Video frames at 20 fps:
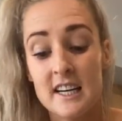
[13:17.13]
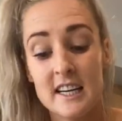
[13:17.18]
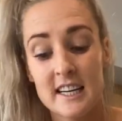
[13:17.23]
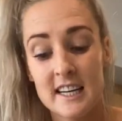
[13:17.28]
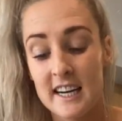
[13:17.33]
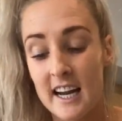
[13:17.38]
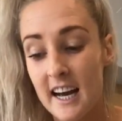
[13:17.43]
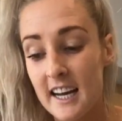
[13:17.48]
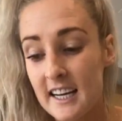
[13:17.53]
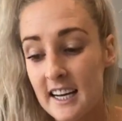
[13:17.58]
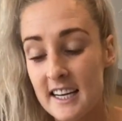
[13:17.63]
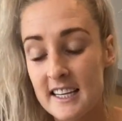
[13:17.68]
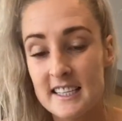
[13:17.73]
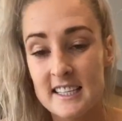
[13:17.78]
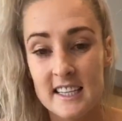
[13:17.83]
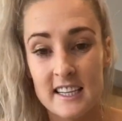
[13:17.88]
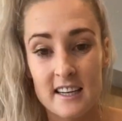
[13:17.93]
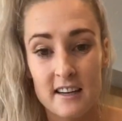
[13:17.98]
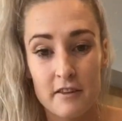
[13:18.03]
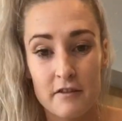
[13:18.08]
like I
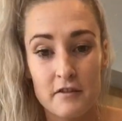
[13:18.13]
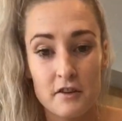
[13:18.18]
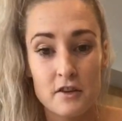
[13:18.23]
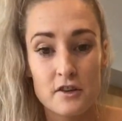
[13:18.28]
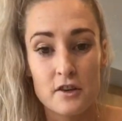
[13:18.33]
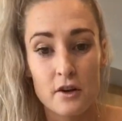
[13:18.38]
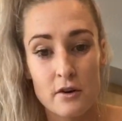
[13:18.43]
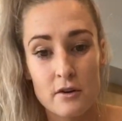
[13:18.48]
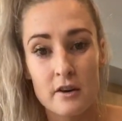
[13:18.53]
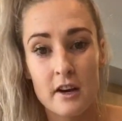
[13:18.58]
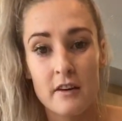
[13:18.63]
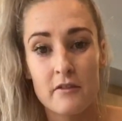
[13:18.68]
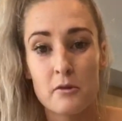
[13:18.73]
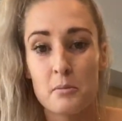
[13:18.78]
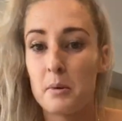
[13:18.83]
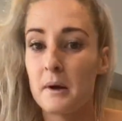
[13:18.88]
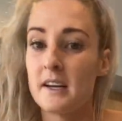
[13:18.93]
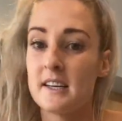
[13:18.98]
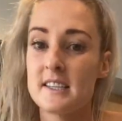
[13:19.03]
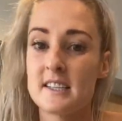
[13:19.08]
said, if you don't have a
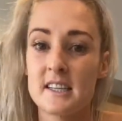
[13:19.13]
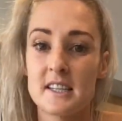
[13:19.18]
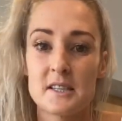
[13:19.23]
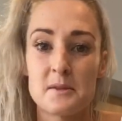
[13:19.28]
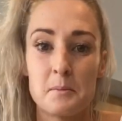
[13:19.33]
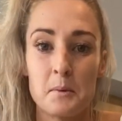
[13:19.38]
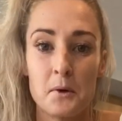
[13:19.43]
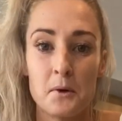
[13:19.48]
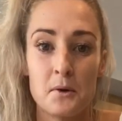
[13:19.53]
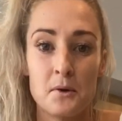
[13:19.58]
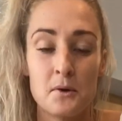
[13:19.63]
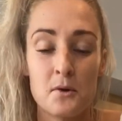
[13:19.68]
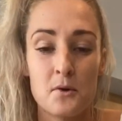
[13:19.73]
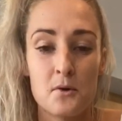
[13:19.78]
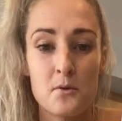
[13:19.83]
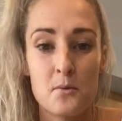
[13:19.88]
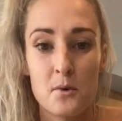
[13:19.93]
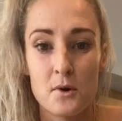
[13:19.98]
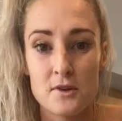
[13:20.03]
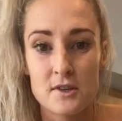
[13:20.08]
plastic spoon
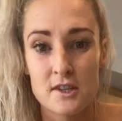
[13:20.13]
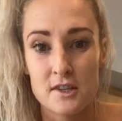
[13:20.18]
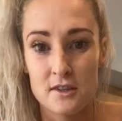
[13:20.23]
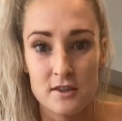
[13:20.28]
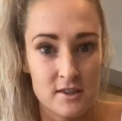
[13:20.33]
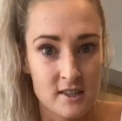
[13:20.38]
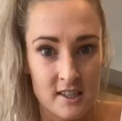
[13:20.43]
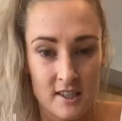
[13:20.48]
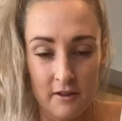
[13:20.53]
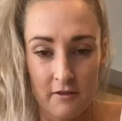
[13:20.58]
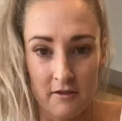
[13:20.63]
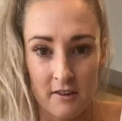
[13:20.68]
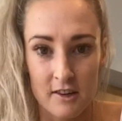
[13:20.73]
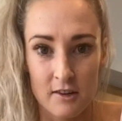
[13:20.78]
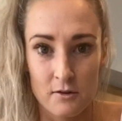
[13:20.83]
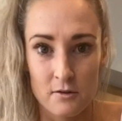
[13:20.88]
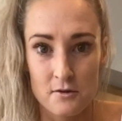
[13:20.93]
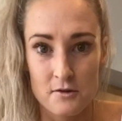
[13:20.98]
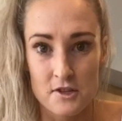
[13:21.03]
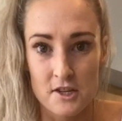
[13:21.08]
or want to use a different
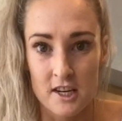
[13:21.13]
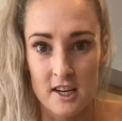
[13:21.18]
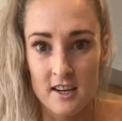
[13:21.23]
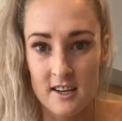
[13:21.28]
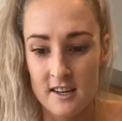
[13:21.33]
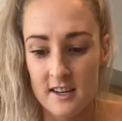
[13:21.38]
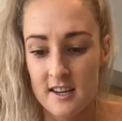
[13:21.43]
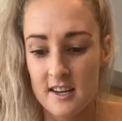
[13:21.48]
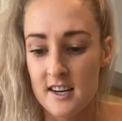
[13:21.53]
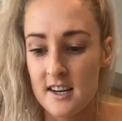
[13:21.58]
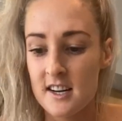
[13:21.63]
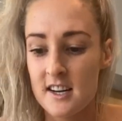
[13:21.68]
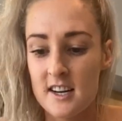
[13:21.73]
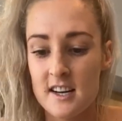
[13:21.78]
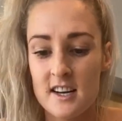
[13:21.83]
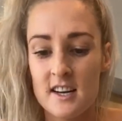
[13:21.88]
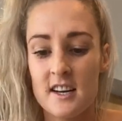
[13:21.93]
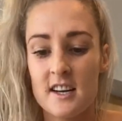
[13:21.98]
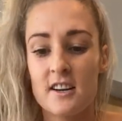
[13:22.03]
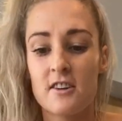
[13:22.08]
launcher,
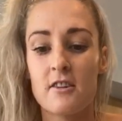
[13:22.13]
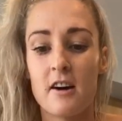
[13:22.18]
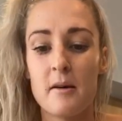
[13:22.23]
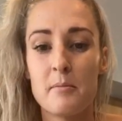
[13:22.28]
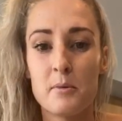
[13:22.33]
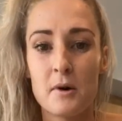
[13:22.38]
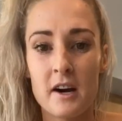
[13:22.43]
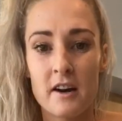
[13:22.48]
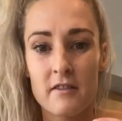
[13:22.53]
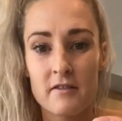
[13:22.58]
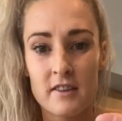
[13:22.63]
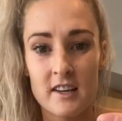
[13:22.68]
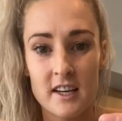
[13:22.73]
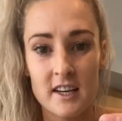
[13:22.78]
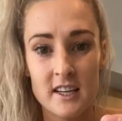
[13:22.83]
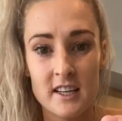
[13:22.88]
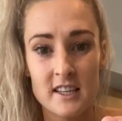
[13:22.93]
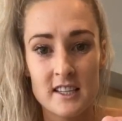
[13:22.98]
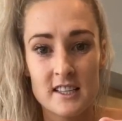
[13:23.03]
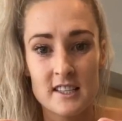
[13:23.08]
grab one of
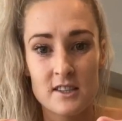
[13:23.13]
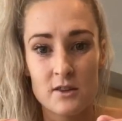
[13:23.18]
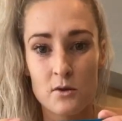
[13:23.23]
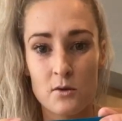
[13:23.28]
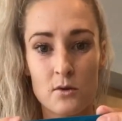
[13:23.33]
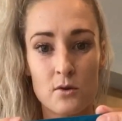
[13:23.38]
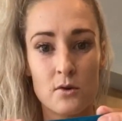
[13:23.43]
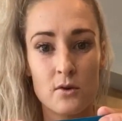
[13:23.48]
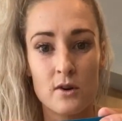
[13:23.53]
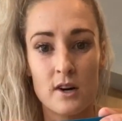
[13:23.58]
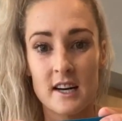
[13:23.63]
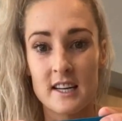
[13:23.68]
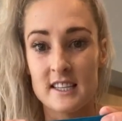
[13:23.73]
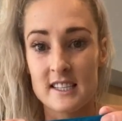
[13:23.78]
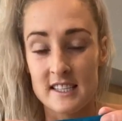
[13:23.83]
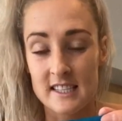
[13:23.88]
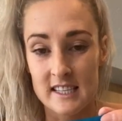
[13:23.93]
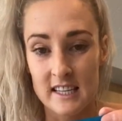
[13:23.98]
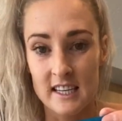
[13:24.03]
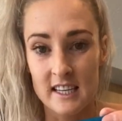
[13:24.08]
these or a
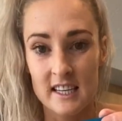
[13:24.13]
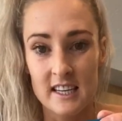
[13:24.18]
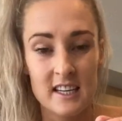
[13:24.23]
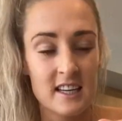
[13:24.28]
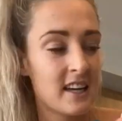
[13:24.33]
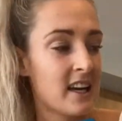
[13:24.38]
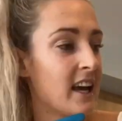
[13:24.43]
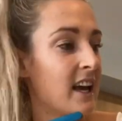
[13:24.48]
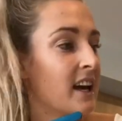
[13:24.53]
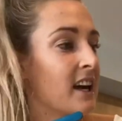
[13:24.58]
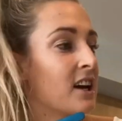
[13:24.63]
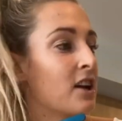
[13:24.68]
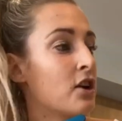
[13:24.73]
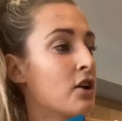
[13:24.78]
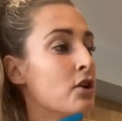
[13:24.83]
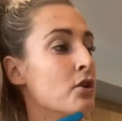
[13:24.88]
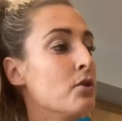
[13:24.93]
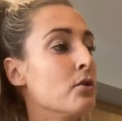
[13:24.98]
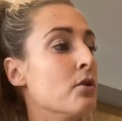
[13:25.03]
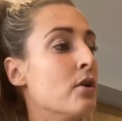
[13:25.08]
stick and
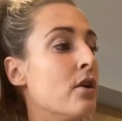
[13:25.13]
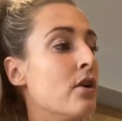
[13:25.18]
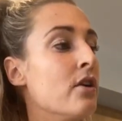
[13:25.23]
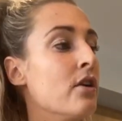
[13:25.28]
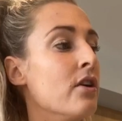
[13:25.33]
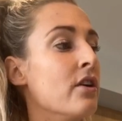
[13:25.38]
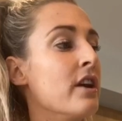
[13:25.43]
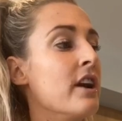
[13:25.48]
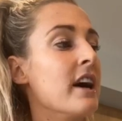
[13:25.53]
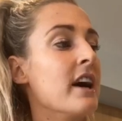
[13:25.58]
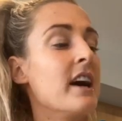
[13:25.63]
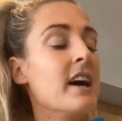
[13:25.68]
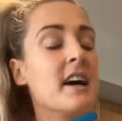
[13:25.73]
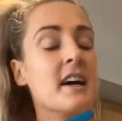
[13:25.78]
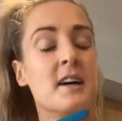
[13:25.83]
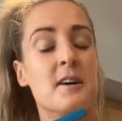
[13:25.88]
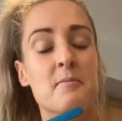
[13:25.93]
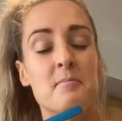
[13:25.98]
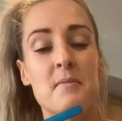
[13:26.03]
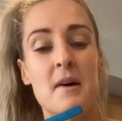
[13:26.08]
glue on
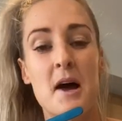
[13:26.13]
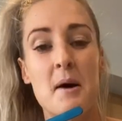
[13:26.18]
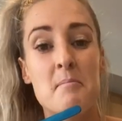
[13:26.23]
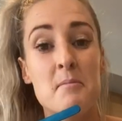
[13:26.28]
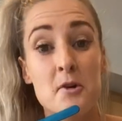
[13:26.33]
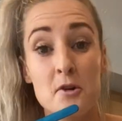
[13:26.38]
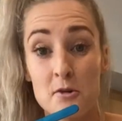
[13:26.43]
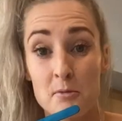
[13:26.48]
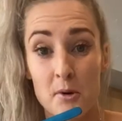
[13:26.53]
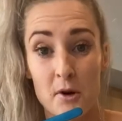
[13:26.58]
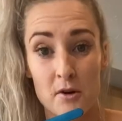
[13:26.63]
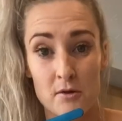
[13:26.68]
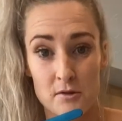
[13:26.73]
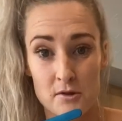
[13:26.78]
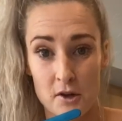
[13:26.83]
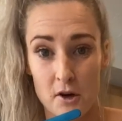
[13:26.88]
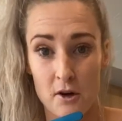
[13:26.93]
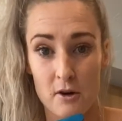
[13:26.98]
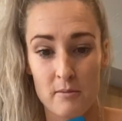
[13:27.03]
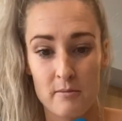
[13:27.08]
a milk bottle
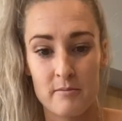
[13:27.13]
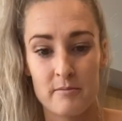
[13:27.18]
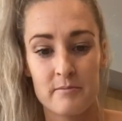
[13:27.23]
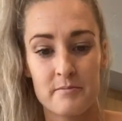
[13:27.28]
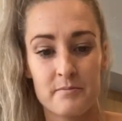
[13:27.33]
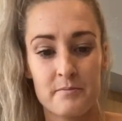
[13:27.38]
top.